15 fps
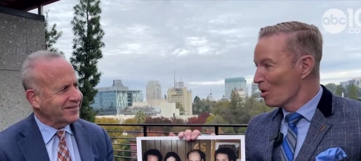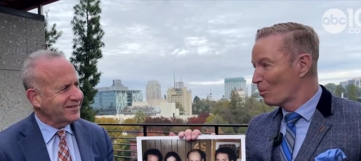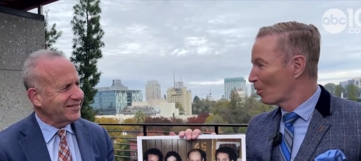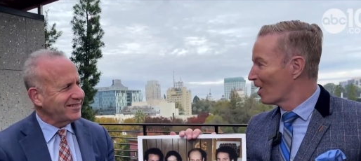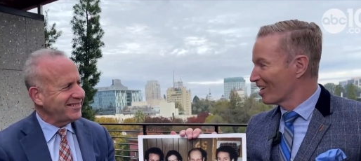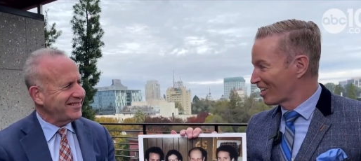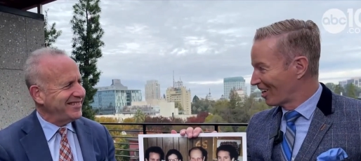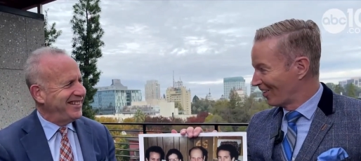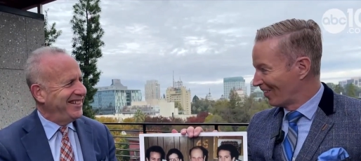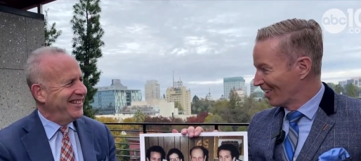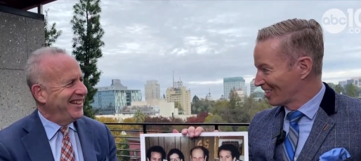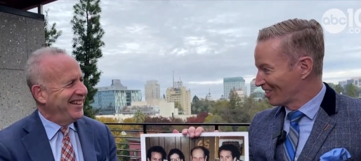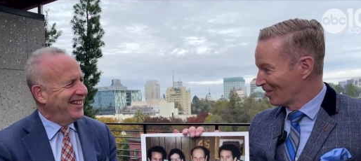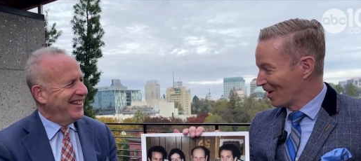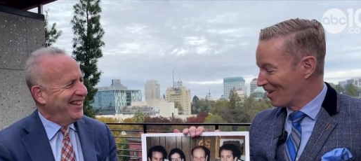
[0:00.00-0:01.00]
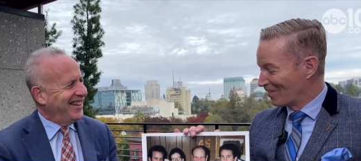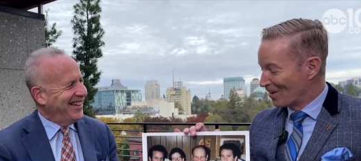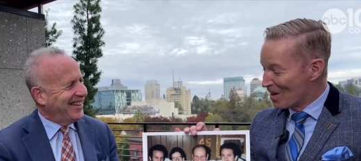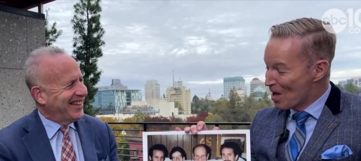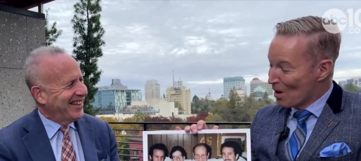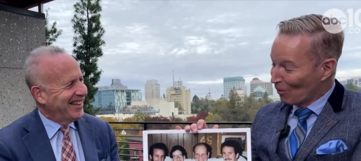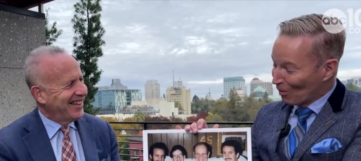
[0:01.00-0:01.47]
Speaker 1: pressure whatsoever.
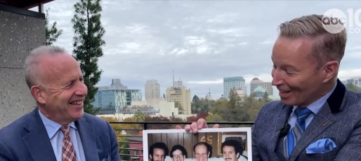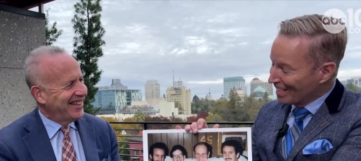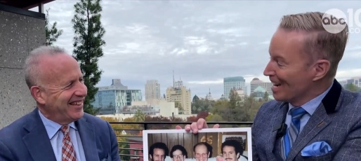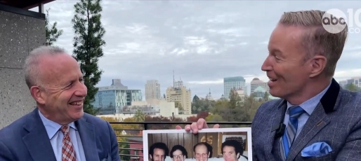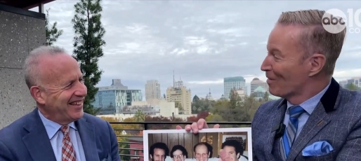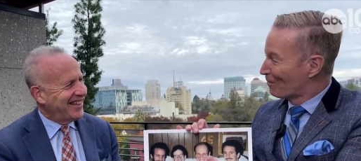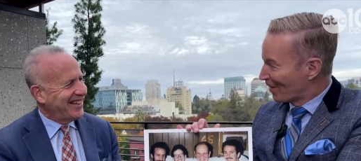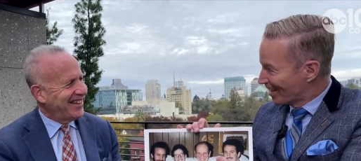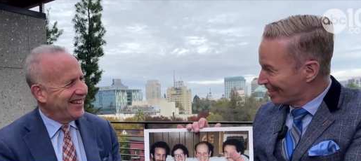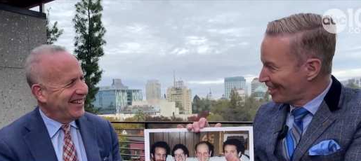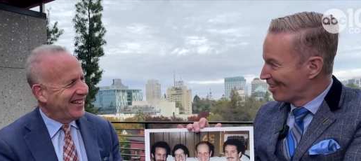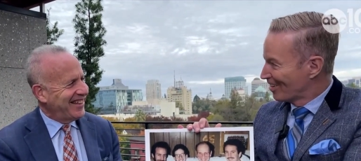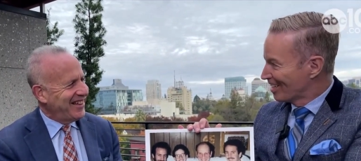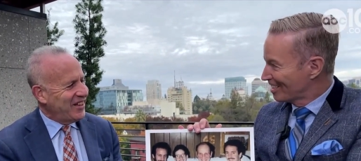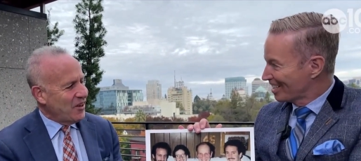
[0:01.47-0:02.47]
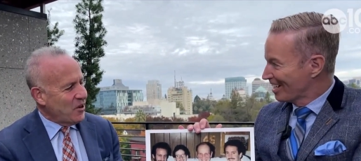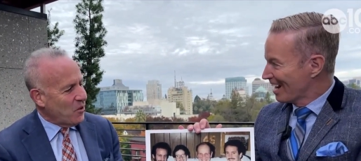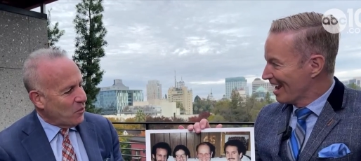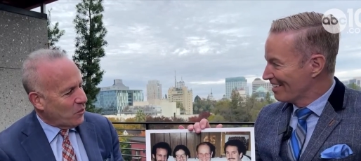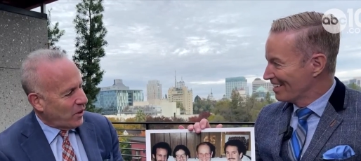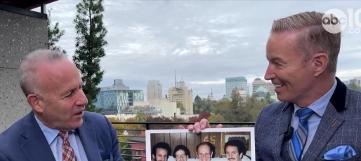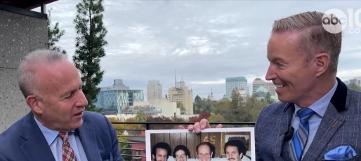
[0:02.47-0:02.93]
what kind of pressure is it
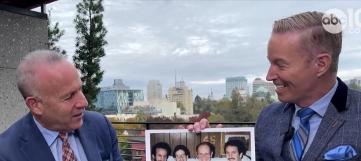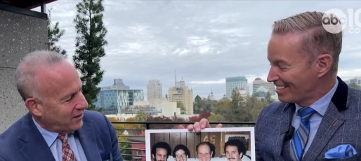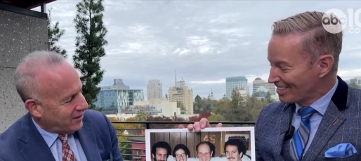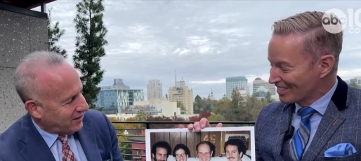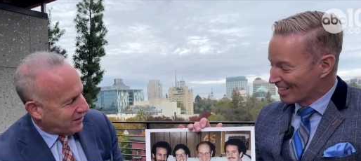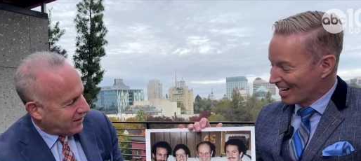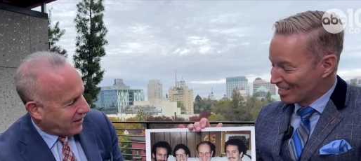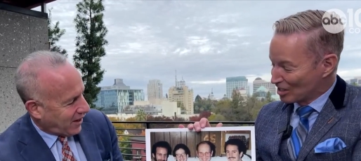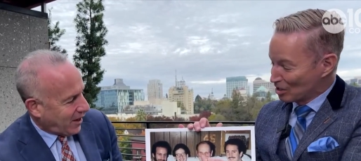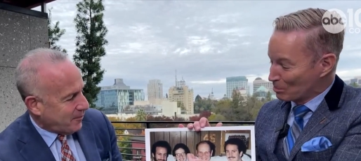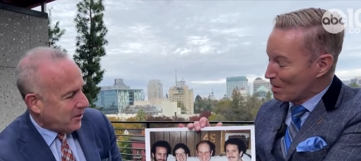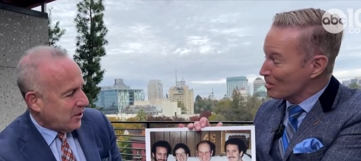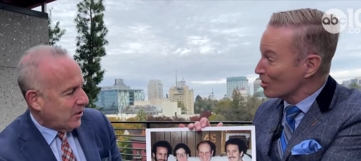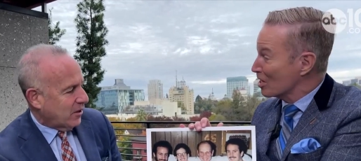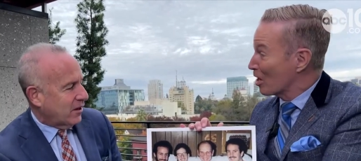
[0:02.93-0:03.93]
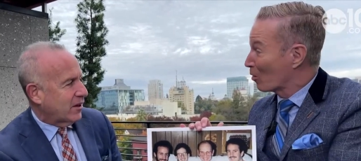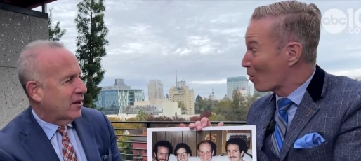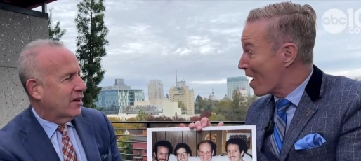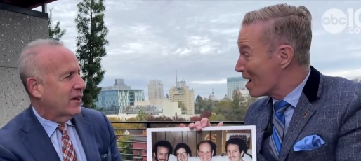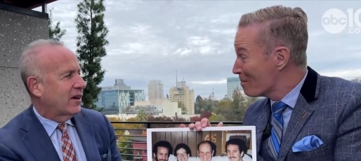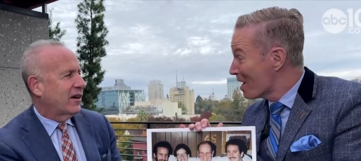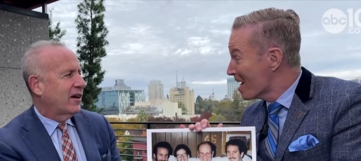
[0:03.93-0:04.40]
having well, these two guys, especially the, a
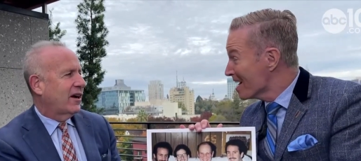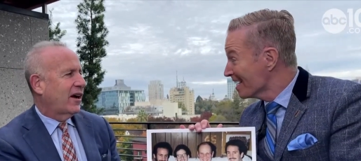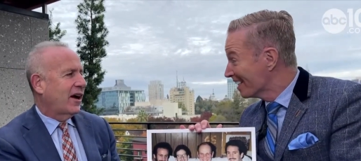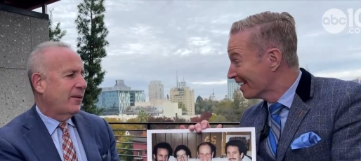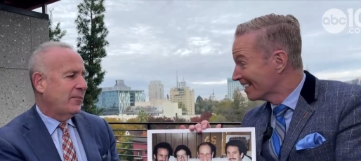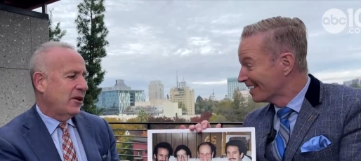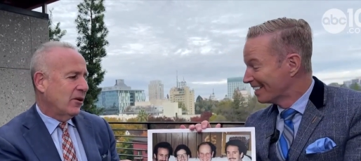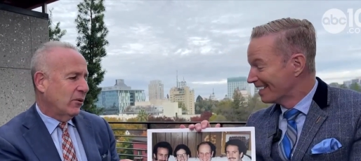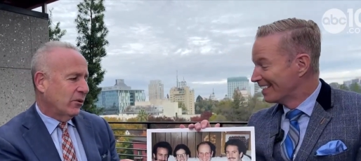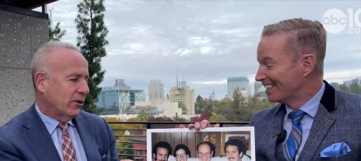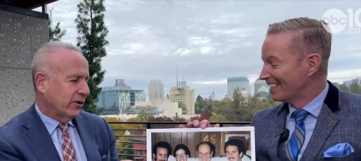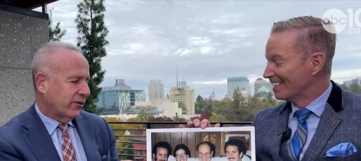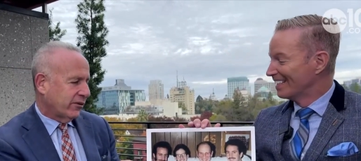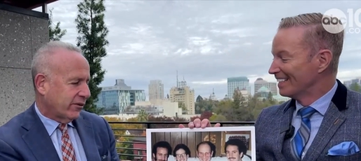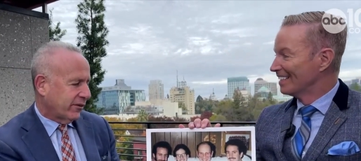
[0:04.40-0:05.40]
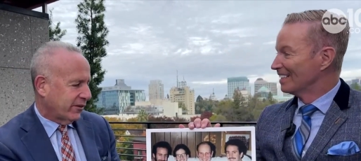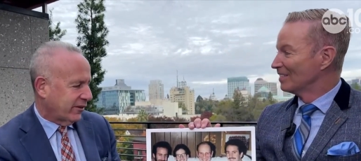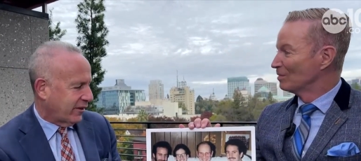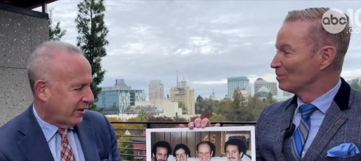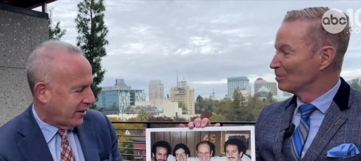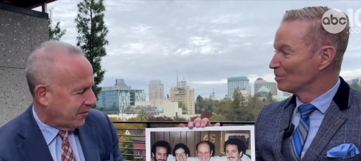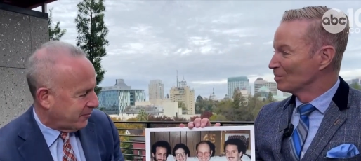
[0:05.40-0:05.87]
rabbi?
Speaker 2: I'm the oldest.
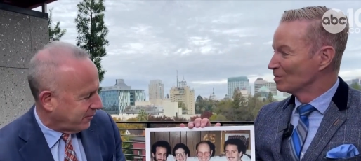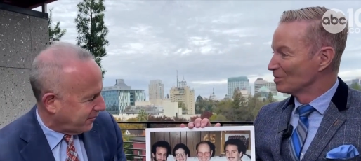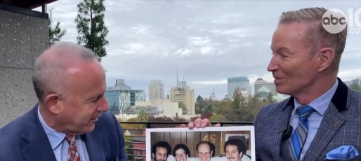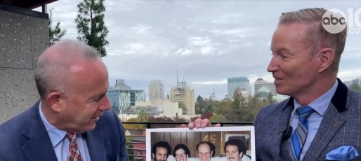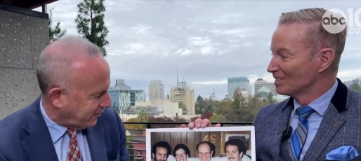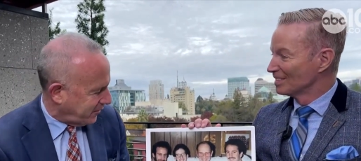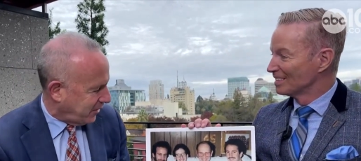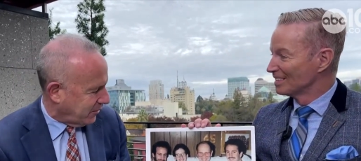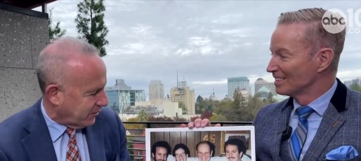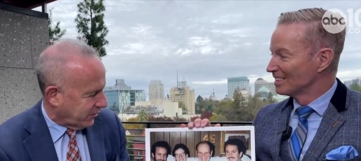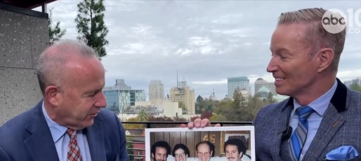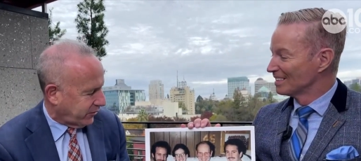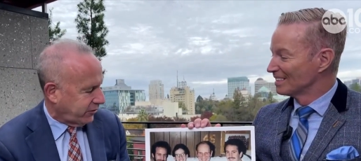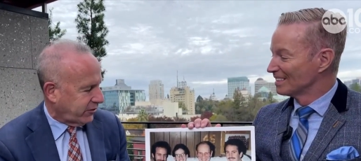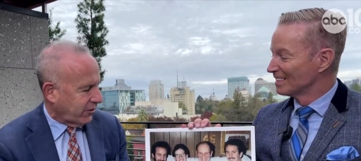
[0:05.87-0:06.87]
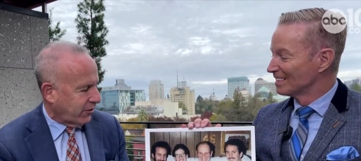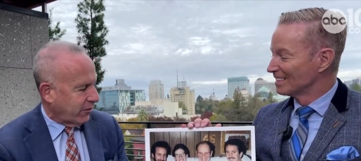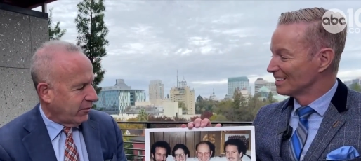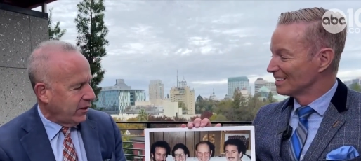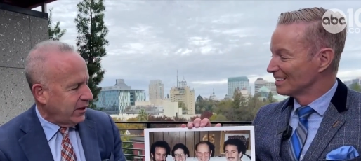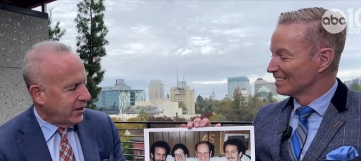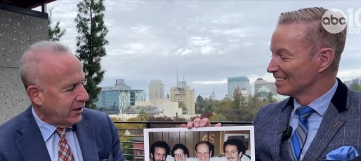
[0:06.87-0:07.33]
Um, I'm the oldest, so
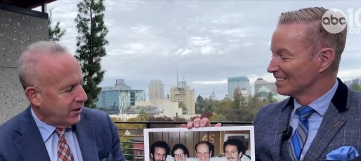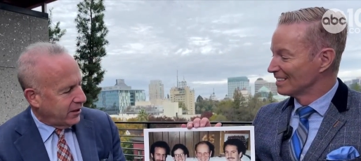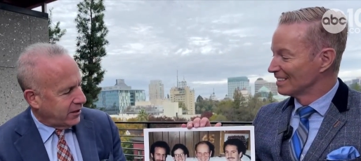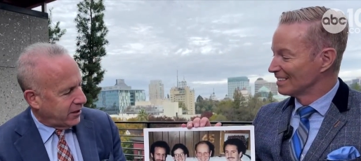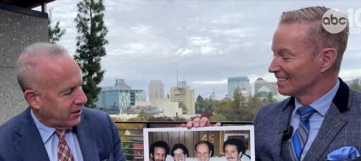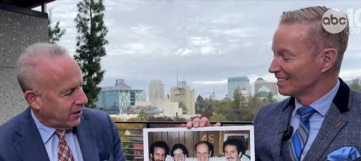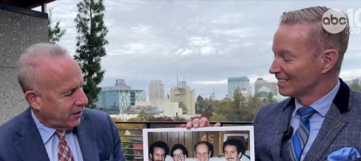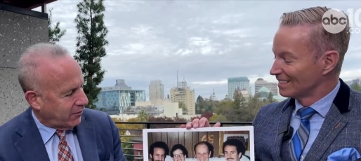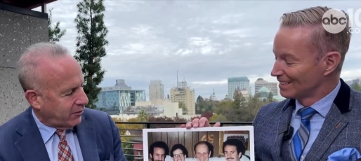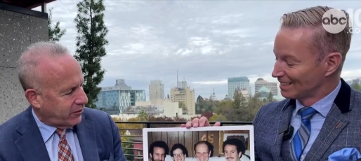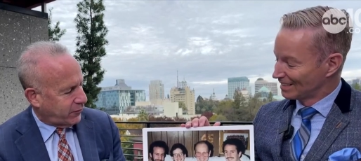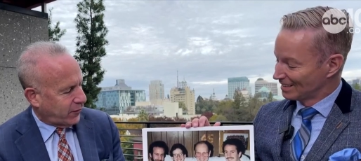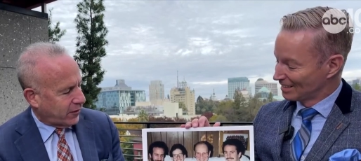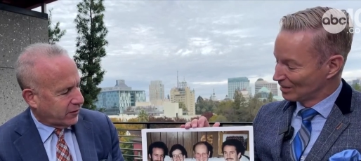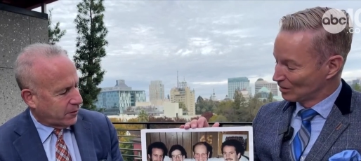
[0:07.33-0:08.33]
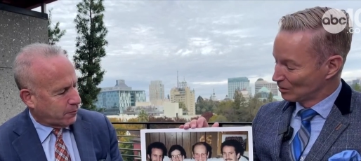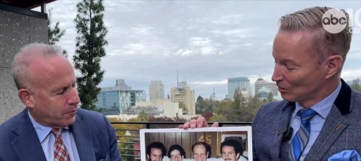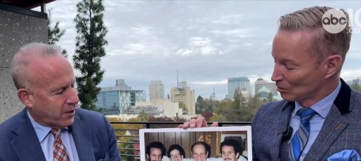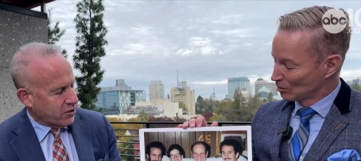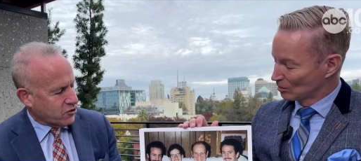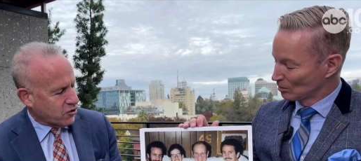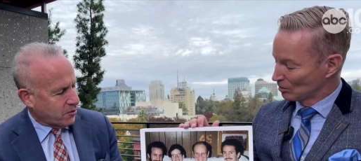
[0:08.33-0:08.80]
you know I always felt the
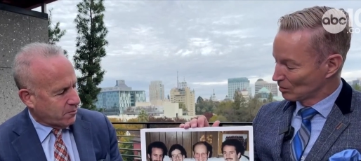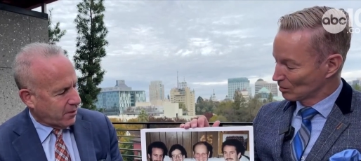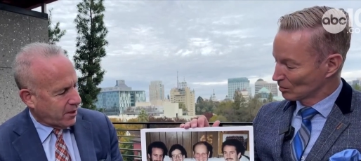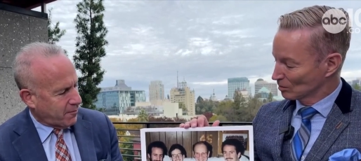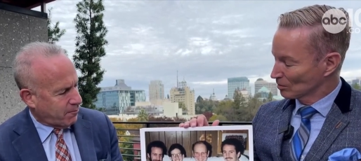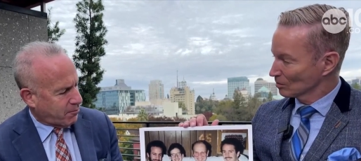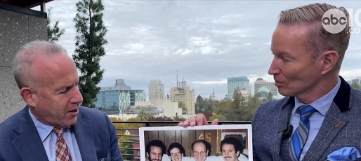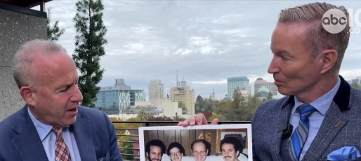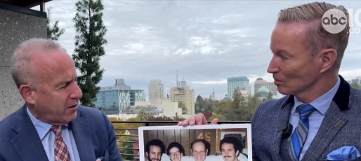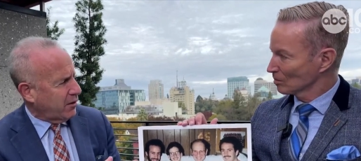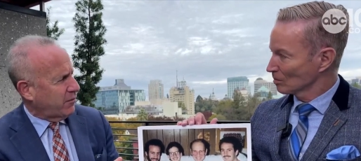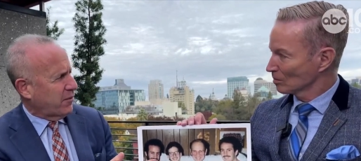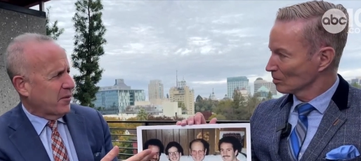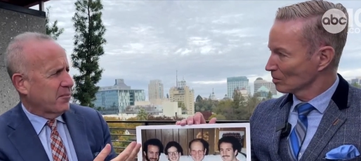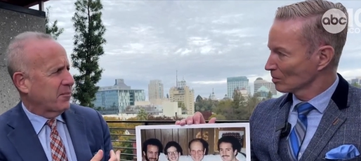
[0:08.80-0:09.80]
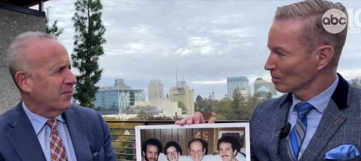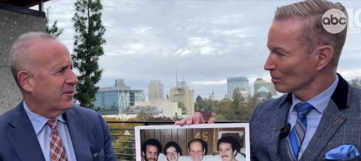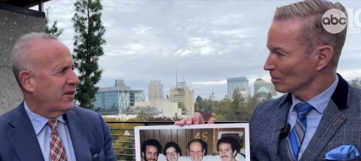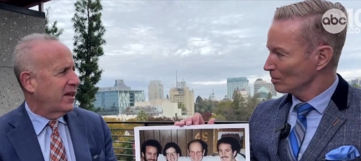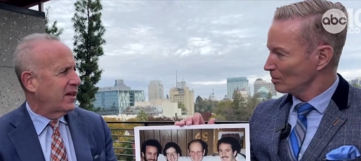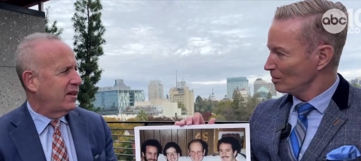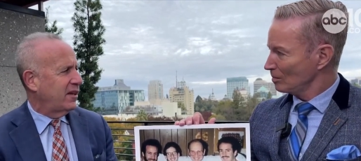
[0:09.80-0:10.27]
pressure, but I'm proud of them.
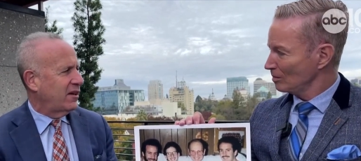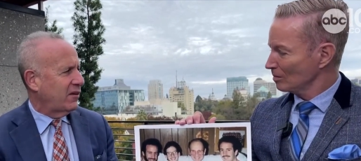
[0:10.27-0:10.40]
They, you know,